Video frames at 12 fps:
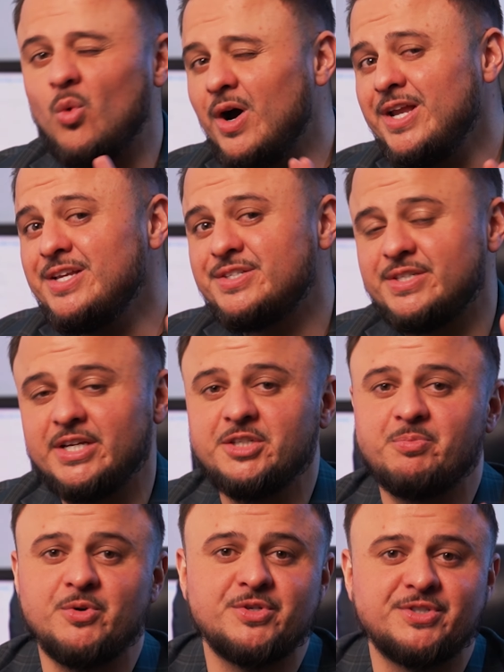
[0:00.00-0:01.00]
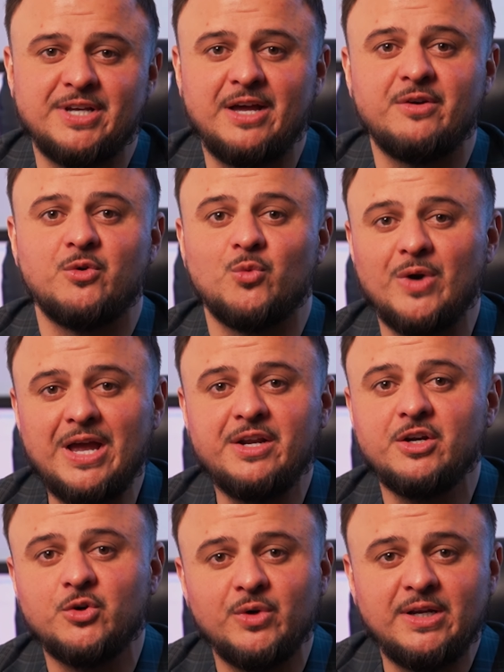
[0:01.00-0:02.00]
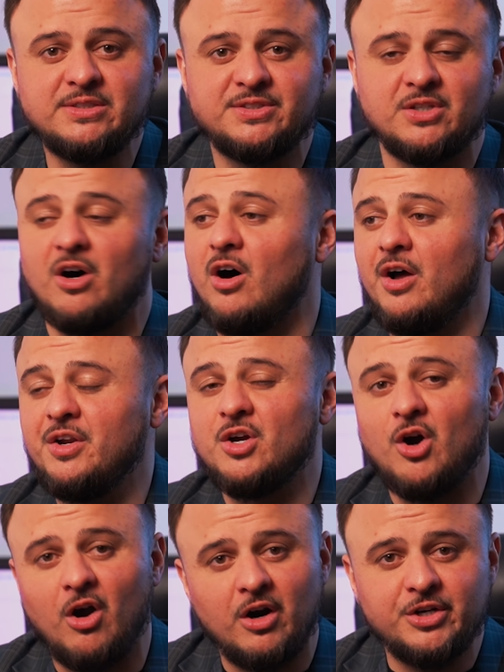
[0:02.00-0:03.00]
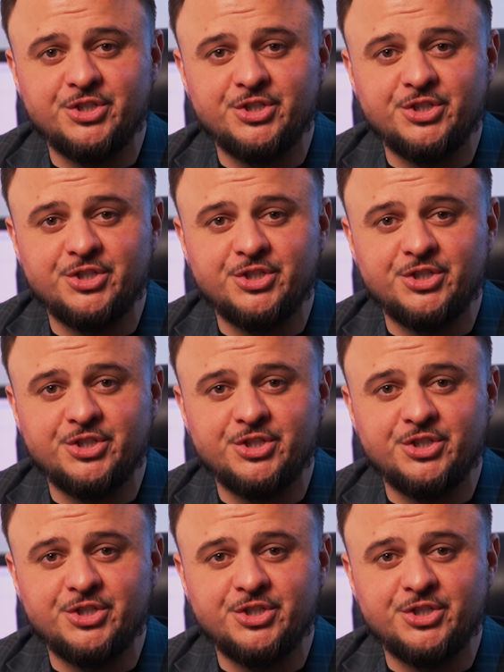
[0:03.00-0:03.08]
26% rate increase on car